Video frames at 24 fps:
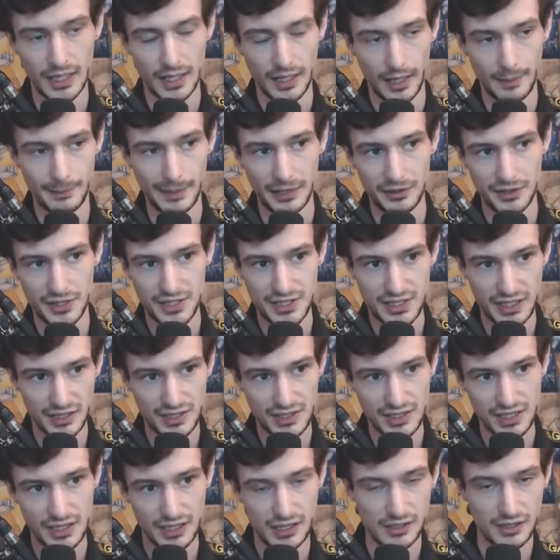about
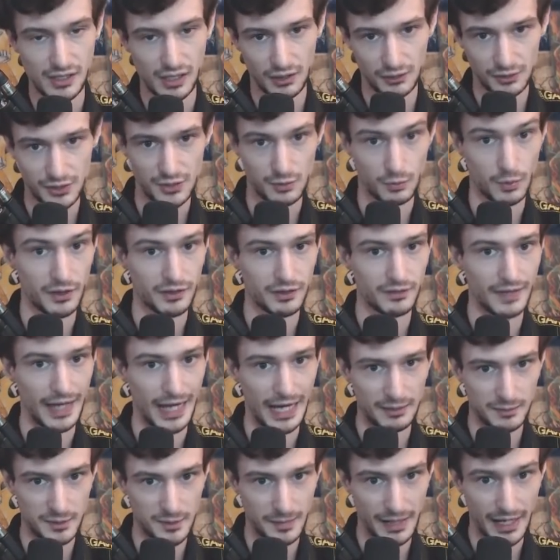$16 worth of
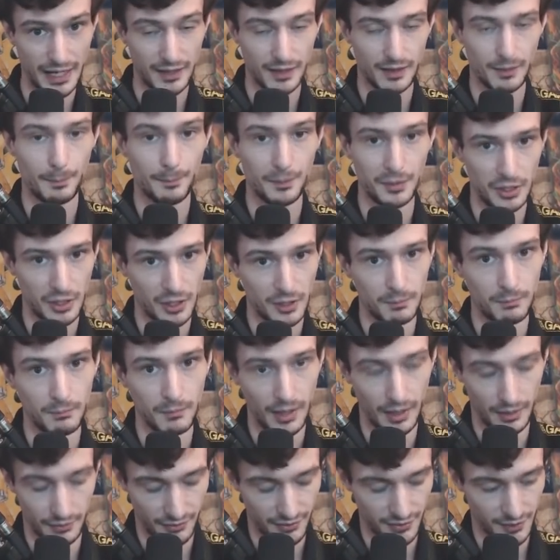atoms back per
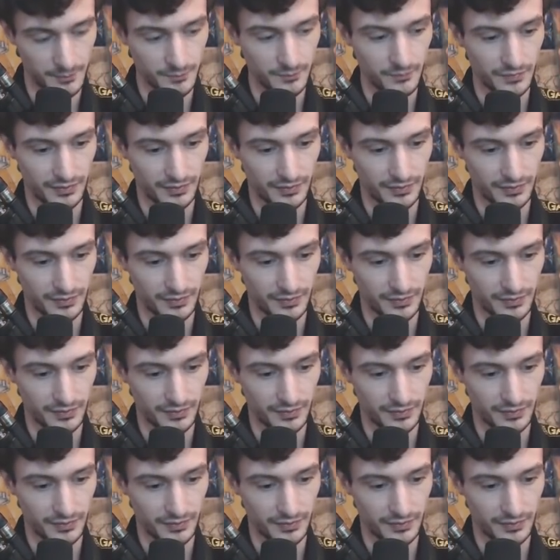month.